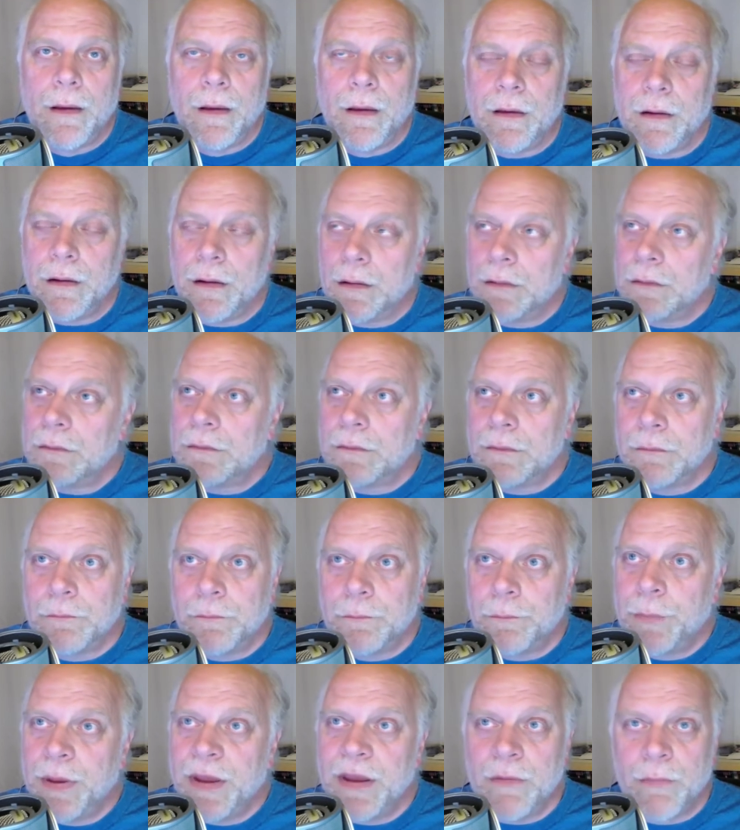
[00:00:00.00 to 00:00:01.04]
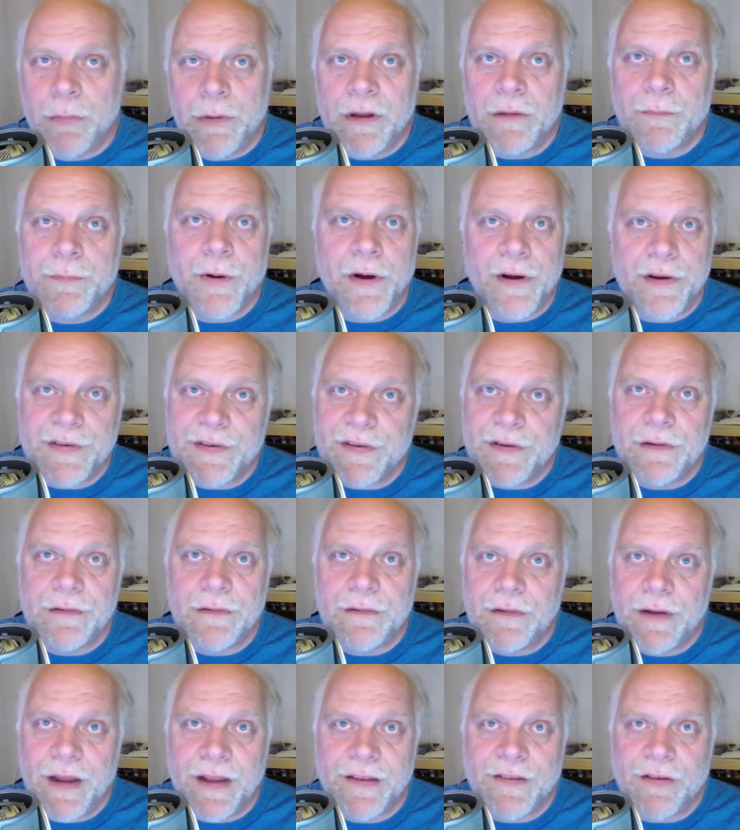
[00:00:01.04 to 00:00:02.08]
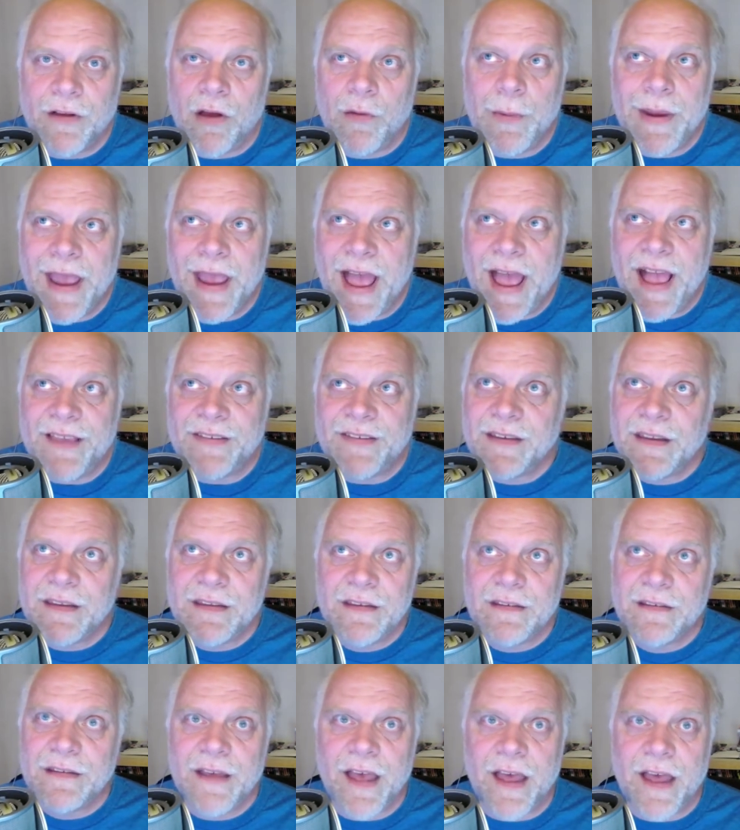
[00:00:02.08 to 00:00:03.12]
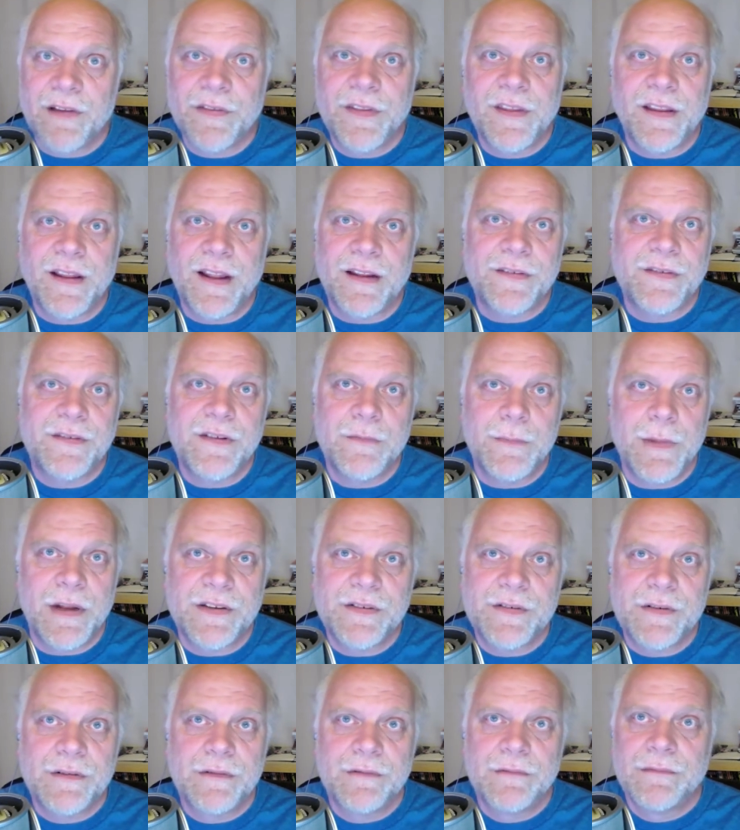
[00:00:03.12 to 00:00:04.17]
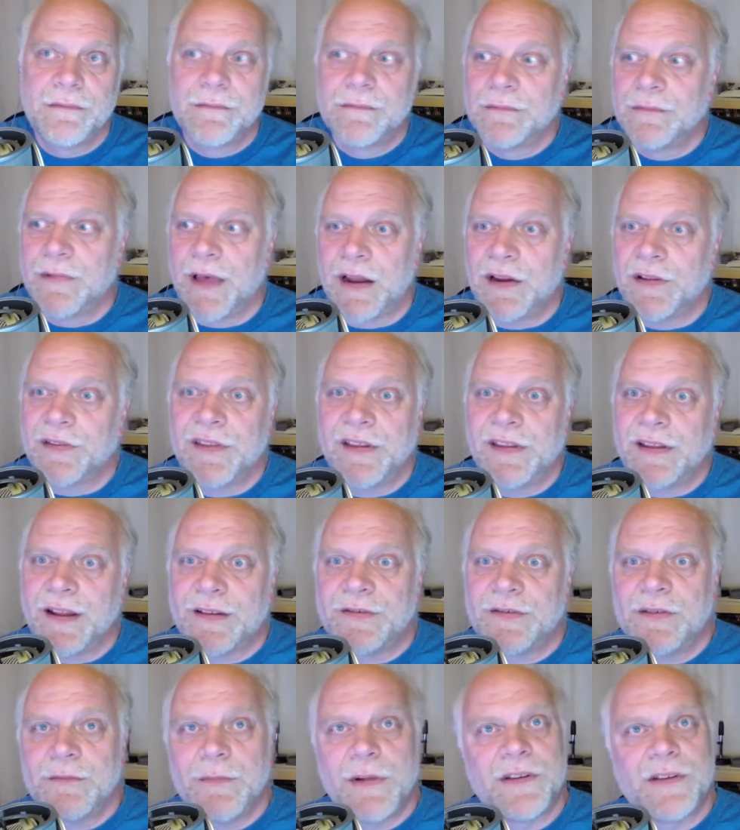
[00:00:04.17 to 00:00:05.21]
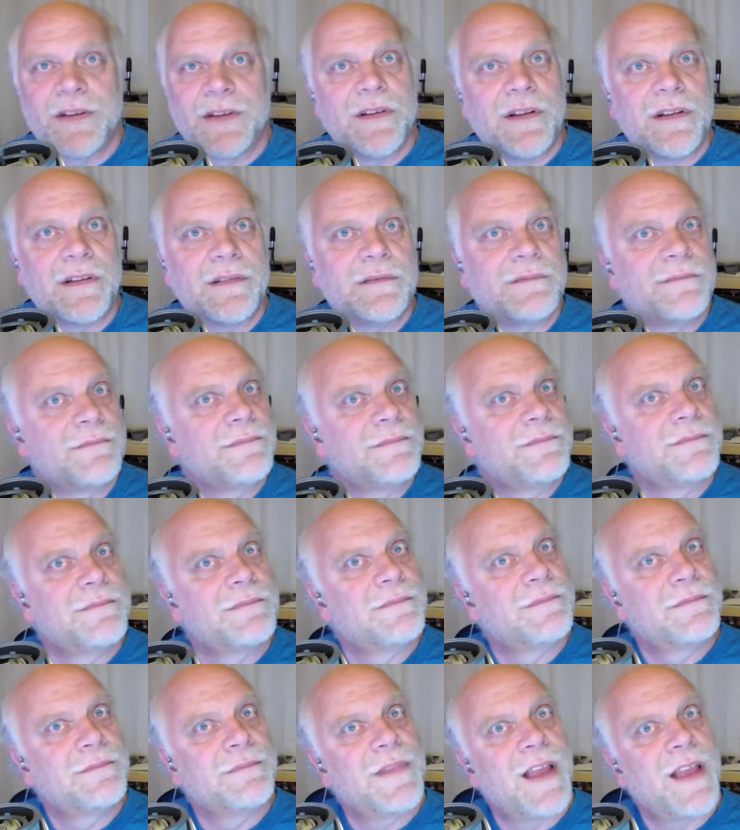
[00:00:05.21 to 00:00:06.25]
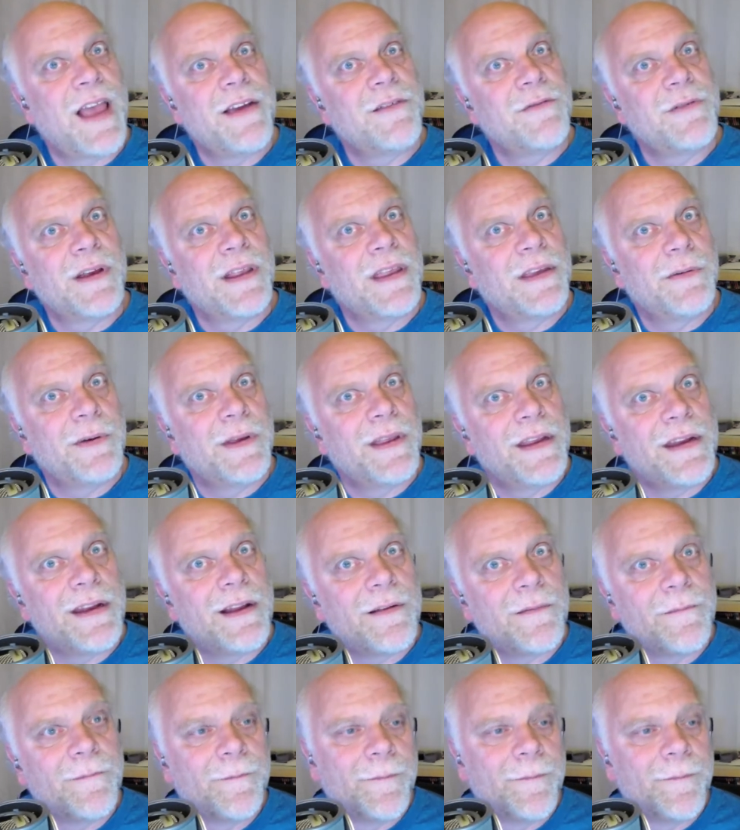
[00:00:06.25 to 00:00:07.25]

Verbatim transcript: You know, be a real person. That's all we ask. I don't think that's too much. I don't think that's too much at all. I really, really don't.